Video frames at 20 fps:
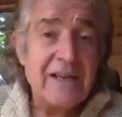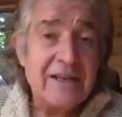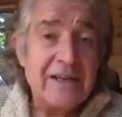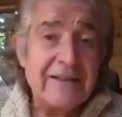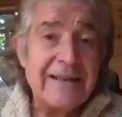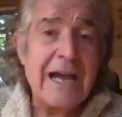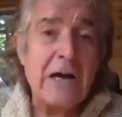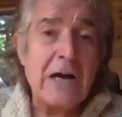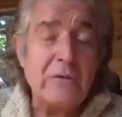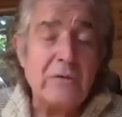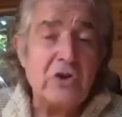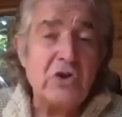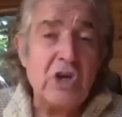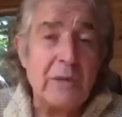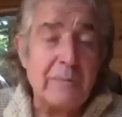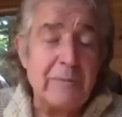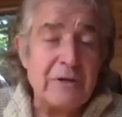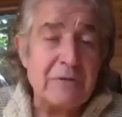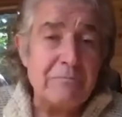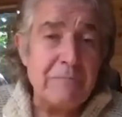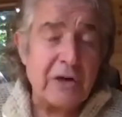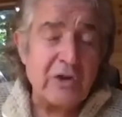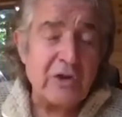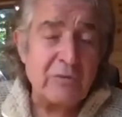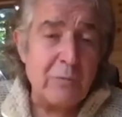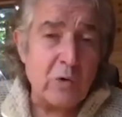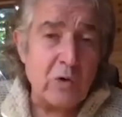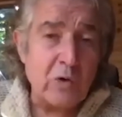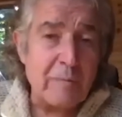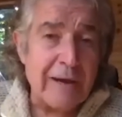Now the job is much
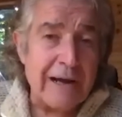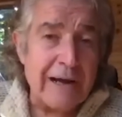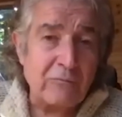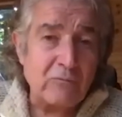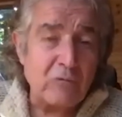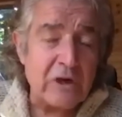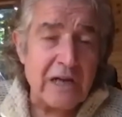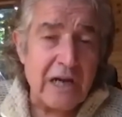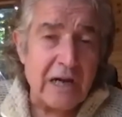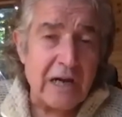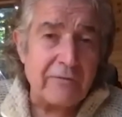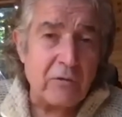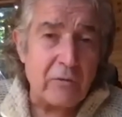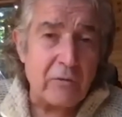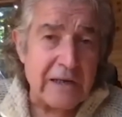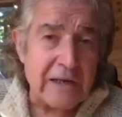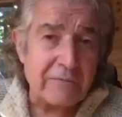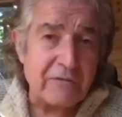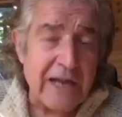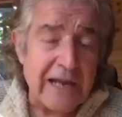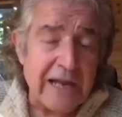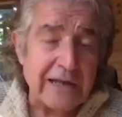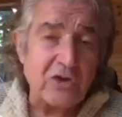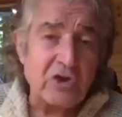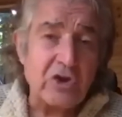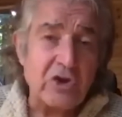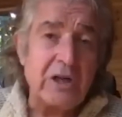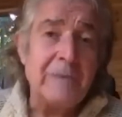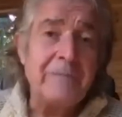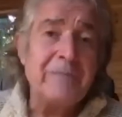more about recovery of
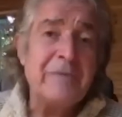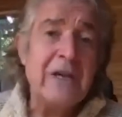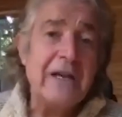nature